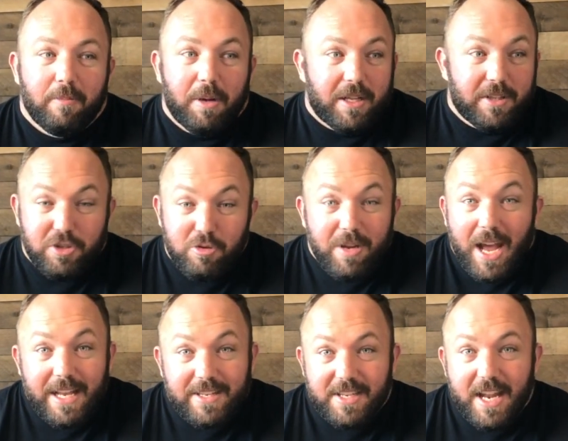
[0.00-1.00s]
But 2
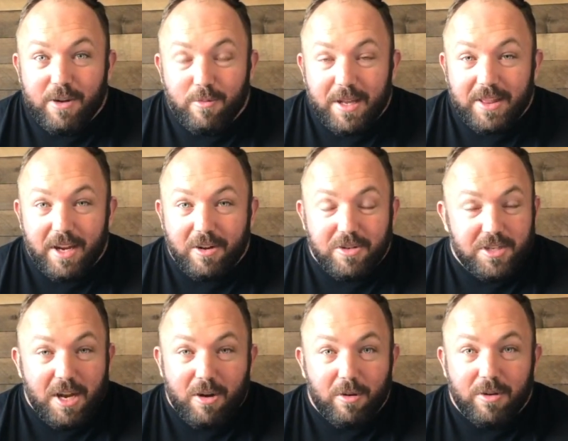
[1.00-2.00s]
guys standing right there,
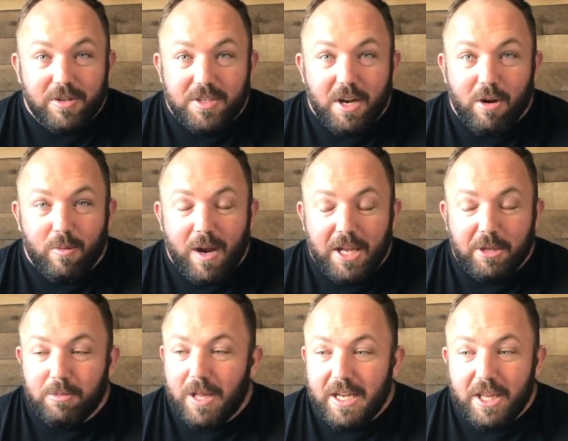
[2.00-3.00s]
staring right at
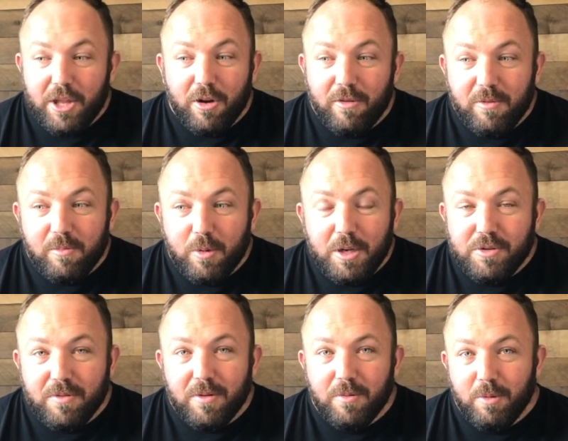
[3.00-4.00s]
the play, neither of them
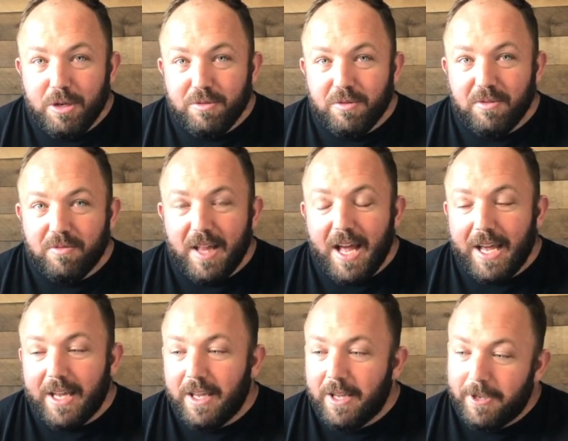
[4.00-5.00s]
reach for the
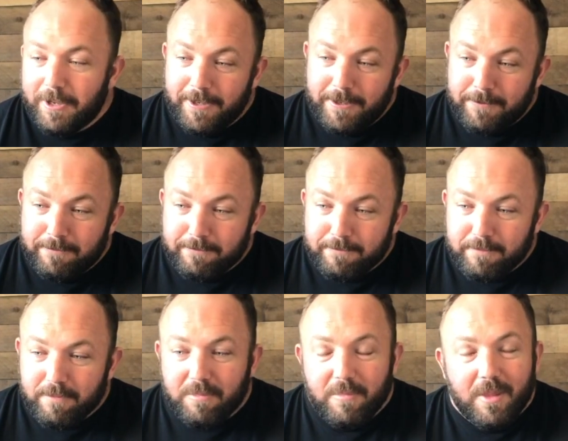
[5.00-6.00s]
flag.
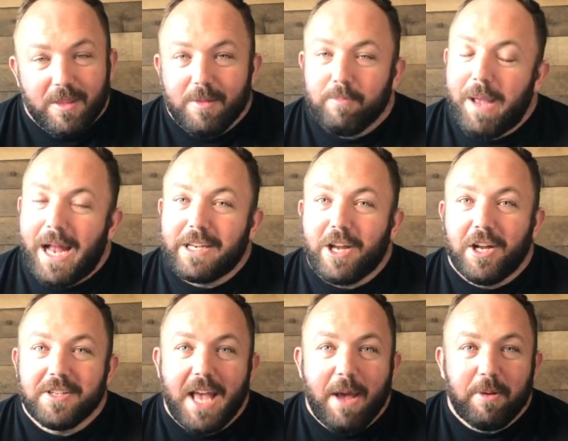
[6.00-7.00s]
Bad
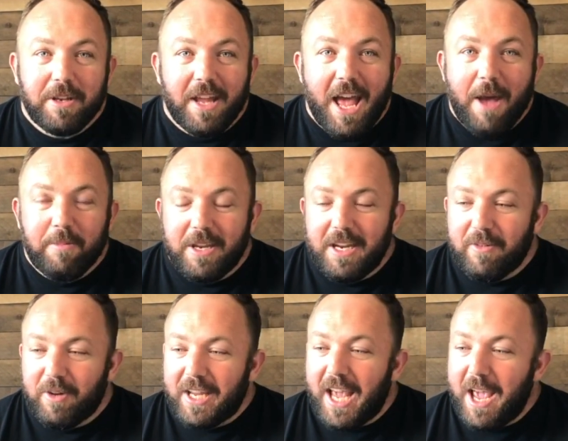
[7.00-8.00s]
calls happen in
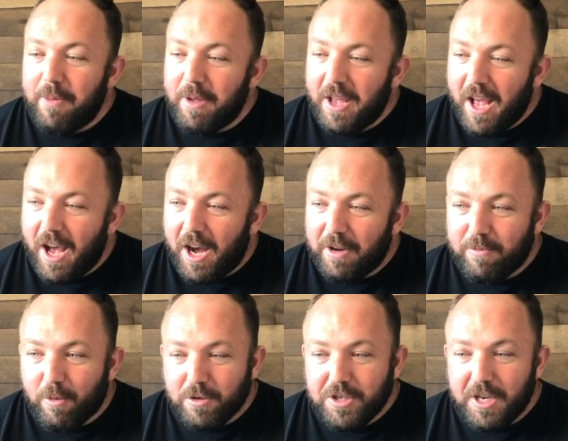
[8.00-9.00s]
every game.
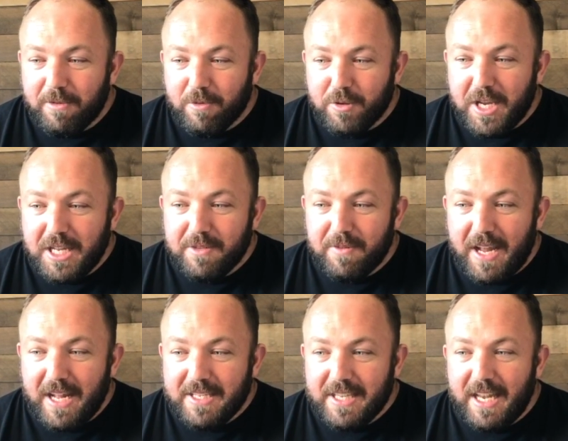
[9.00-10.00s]
Unfortunate for Saints
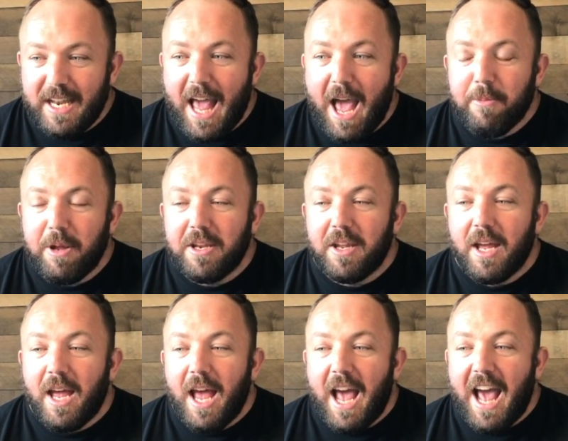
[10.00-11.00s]
fans that it happened
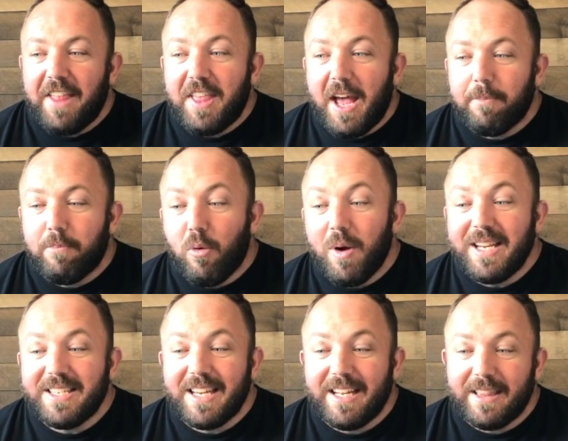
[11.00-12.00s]
at that
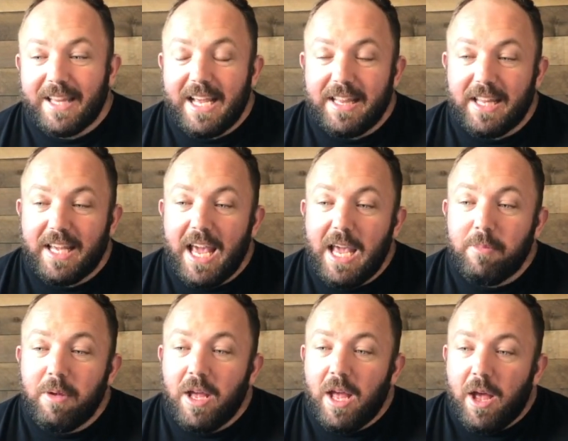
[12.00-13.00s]
point late in the game.